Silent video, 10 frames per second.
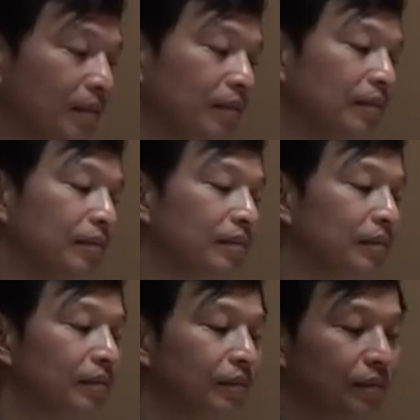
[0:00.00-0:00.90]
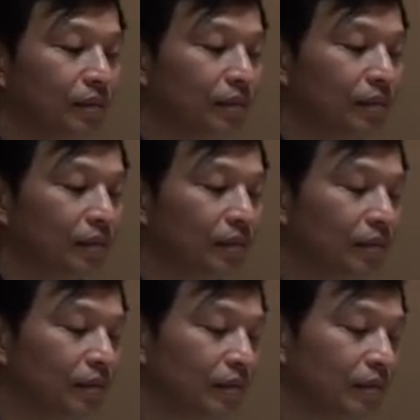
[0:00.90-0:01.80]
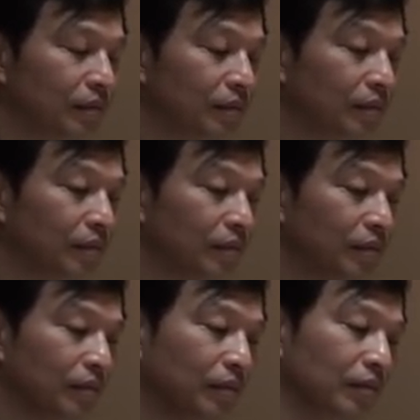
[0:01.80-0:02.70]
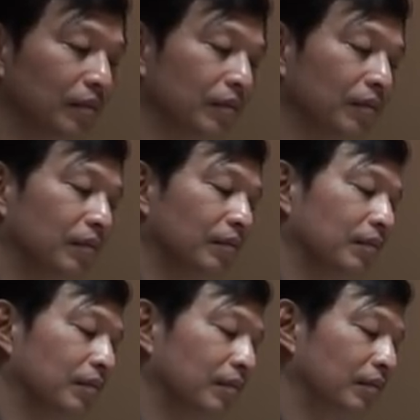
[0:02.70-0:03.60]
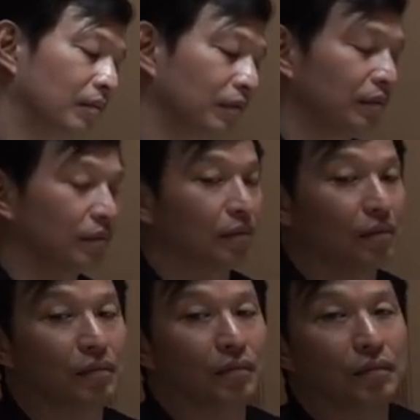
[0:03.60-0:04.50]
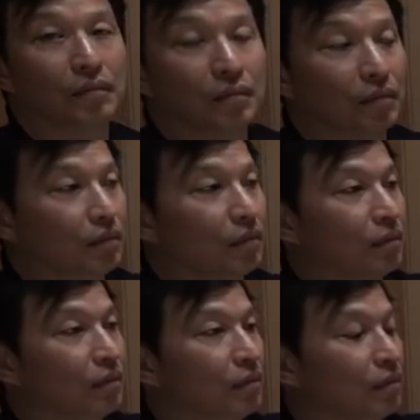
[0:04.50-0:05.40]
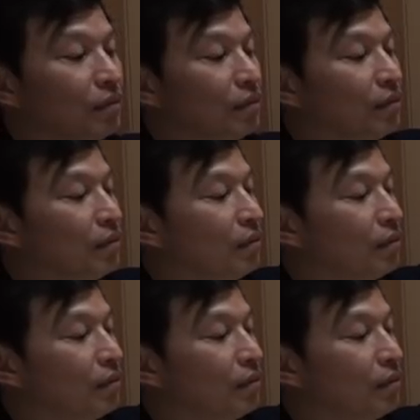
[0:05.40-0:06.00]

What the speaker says: (not speaking)